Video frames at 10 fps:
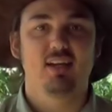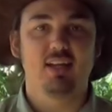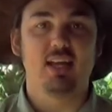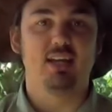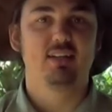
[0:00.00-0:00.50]

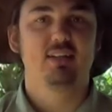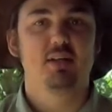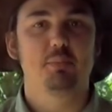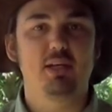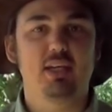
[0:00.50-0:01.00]
G'day,
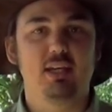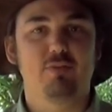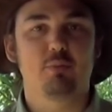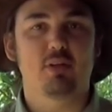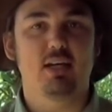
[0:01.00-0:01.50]
Mick here
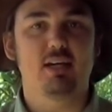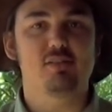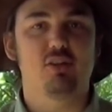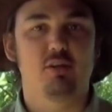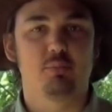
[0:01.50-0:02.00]
from the
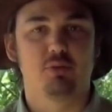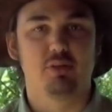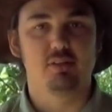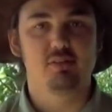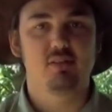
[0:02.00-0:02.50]
Cast Iron
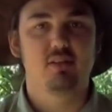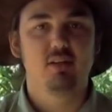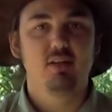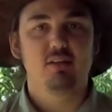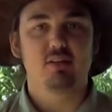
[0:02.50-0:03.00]
Boys.
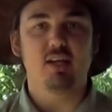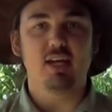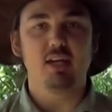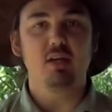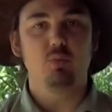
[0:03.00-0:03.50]

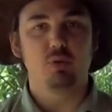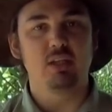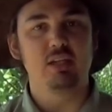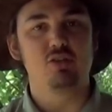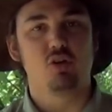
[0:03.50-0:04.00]
Today we
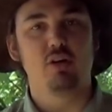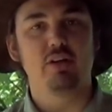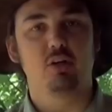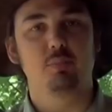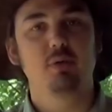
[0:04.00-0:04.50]
need your
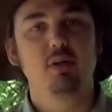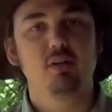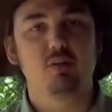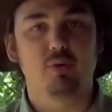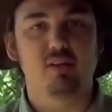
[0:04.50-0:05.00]
help
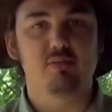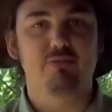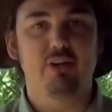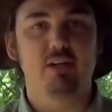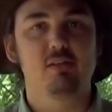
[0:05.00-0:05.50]
to raise some
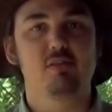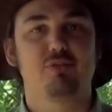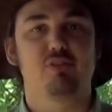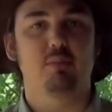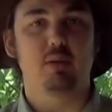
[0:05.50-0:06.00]
funds
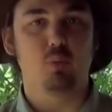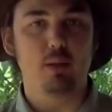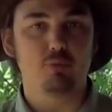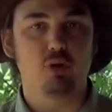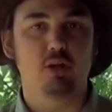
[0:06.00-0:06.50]
for something
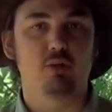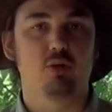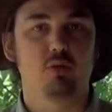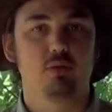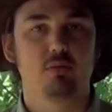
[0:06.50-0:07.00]
we're trying to
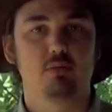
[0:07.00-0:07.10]
do.